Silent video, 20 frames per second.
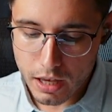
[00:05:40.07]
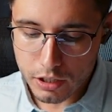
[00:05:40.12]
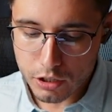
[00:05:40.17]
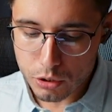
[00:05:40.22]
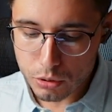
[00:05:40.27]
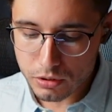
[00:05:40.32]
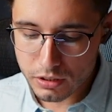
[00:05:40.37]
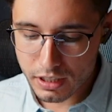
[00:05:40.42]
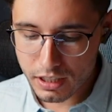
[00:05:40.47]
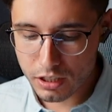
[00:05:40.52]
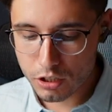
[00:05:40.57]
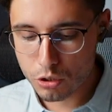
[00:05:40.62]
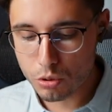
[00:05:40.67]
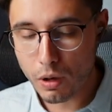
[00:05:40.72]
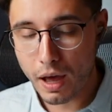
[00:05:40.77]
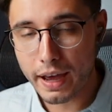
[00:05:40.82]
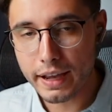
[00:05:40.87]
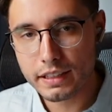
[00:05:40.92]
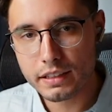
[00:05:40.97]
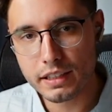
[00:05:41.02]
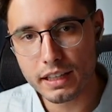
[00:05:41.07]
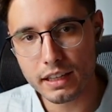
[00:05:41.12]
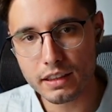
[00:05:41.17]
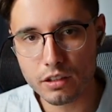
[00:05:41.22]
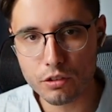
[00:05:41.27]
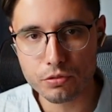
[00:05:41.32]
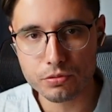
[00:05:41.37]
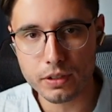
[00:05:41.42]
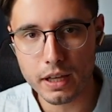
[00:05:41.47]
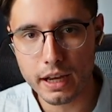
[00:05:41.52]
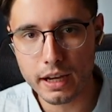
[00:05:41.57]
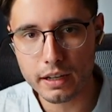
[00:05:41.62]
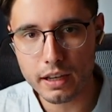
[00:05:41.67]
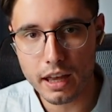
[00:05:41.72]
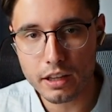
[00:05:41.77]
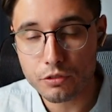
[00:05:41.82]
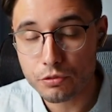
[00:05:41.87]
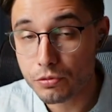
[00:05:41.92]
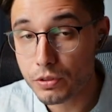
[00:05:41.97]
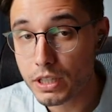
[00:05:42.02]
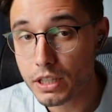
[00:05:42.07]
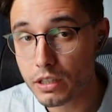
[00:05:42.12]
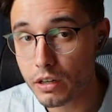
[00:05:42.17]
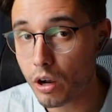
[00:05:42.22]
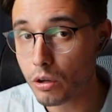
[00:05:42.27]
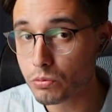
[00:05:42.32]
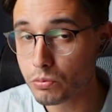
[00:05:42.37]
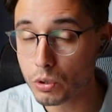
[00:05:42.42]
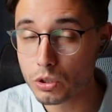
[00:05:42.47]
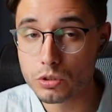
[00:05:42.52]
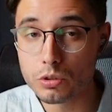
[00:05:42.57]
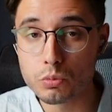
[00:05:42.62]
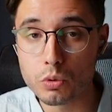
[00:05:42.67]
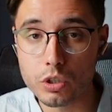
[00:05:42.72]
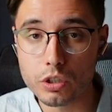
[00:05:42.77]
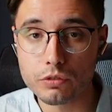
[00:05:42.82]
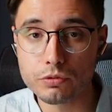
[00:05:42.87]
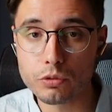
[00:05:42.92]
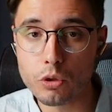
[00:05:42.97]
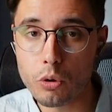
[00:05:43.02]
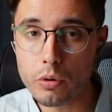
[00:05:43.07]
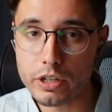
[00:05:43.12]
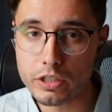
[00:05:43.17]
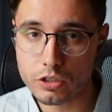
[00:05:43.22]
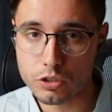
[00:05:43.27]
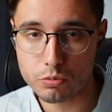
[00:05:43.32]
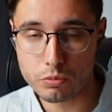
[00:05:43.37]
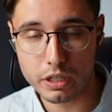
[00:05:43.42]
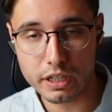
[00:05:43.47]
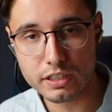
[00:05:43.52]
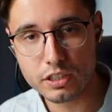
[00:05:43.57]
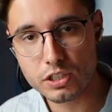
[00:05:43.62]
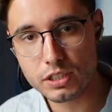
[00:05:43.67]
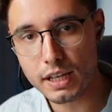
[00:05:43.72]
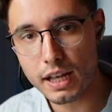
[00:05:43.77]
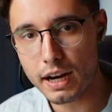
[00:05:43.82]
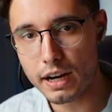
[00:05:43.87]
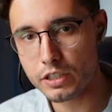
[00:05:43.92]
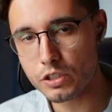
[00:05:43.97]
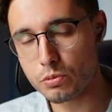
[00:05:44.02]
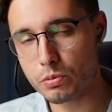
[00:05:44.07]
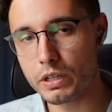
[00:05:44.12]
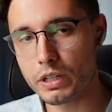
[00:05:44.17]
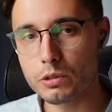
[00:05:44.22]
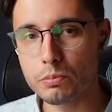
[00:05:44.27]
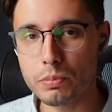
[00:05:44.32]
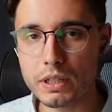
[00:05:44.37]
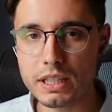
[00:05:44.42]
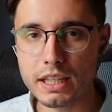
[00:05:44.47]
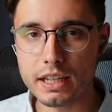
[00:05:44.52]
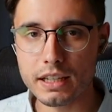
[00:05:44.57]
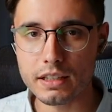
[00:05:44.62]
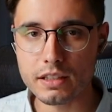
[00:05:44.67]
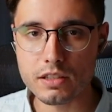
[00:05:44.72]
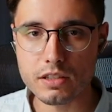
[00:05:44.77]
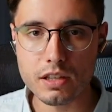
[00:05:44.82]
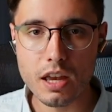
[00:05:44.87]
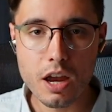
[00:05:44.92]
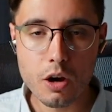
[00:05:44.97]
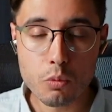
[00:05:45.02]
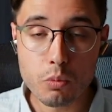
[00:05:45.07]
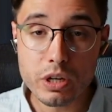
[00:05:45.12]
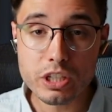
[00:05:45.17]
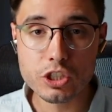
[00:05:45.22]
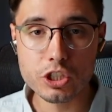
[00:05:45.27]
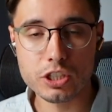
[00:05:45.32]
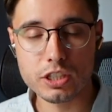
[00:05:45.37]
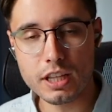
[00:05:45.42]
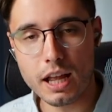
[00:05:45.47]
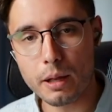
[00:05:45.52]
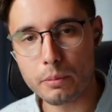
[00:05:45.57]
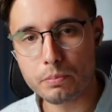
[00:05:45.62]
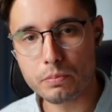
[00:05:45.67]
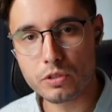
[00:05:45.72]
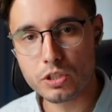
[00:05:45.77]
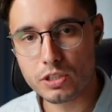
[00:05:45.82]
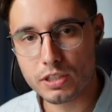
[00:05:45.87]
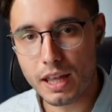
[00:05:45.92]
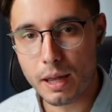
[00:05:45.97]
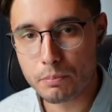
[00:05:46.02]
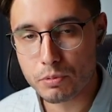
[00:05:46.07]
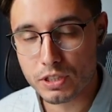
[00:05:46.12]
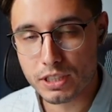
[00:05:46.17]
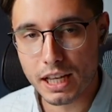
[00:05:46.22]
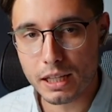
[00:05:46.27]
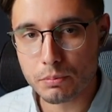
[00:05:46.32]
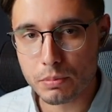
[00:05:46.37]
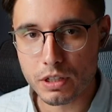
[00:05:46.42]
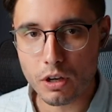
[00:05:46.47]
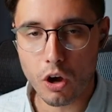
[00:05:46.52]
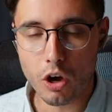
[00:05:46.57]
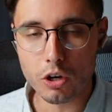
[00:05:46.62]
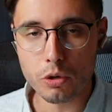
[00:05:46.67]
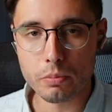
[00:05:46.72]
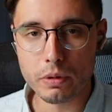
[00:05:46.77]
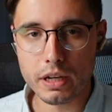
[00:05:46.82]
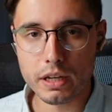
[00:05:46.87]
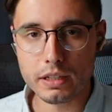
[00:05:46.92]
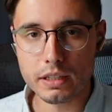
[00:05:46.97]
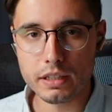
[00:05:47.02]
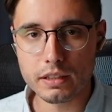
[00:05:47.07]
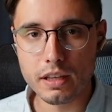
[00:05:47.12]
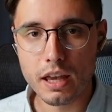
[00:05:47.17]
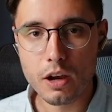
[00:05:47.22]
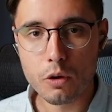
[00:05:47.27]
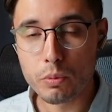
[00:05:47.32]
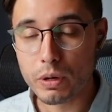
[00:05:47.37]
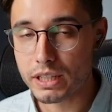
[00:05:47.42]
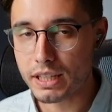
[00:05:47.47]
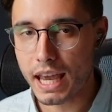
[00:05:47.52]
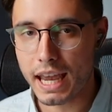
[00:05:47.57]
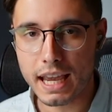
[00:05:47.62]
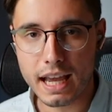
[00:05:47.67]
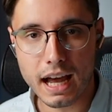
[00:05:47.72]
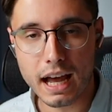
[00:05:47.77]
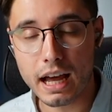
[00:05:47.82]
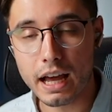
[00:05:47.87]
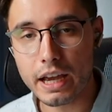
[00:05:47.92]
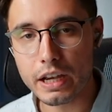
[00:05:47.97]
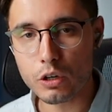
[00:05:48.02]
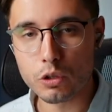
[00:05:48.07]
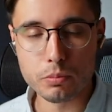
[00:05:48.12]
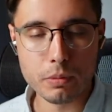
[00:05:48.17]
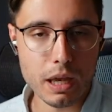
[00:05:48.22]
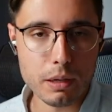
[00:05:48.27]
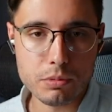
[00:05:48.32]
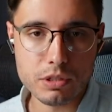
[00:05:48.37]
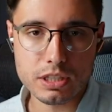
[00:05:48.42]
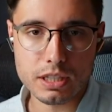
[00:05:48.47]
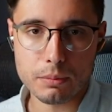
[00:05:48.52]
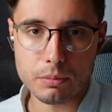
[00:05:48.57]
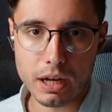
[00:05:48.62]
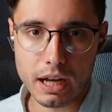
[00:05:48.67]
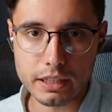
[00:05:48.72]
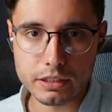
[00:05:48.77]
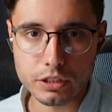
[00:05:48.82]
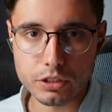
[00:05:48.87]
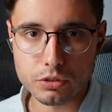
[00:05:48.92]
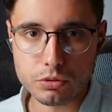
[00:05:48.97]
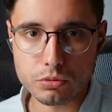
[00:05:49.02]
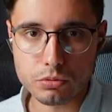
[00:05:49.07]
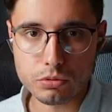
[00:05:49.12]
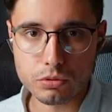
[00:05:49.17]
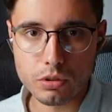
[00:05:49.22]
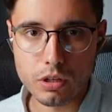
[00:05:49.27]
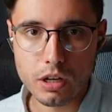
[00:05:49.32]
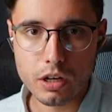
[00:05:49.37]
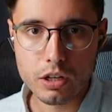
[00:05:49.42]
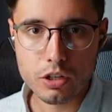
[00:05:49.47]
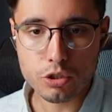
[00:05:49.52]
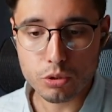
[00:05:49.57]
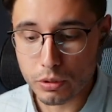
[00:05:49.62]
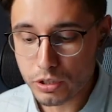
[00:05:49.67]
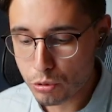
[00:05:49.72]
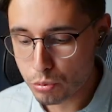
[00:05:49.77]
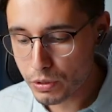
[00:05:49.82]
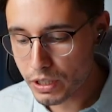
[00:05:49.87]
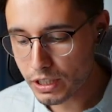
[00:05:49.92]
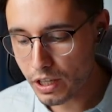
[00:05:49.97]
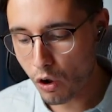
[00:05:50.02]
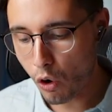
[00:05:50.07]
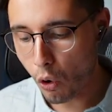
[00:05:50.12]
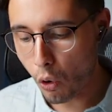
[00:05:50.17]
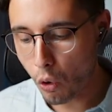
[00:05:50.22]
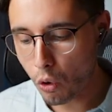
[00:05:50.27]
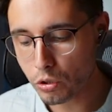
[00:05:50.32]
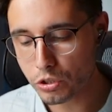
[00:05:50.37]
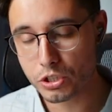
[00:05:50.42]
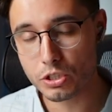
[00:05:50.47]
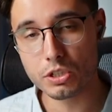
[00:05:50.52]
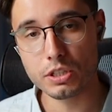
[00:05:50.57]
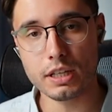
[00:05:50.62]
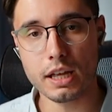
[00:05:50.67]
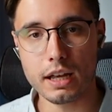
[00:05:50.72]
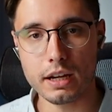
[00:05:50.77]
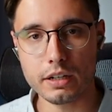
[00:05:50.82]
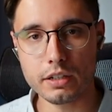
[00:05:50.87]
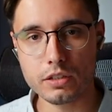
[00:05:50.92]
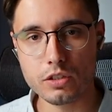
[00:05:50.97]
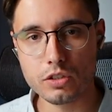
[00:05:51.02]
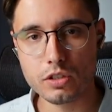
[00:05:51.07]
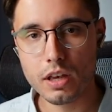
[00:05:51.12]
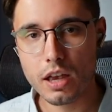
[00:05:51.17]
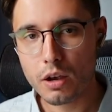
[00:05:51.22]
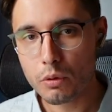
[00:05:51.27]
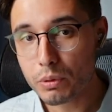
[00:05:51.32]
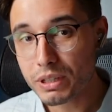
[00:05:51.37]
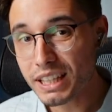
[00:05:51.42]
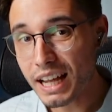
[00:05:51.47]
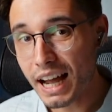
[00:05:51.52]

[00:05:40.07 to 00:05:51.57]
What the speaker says: you need to identify and figure out what the workflow is, where it starts, where it begins, which steps can be automated with AI or maybe some other tool. So it really all starts with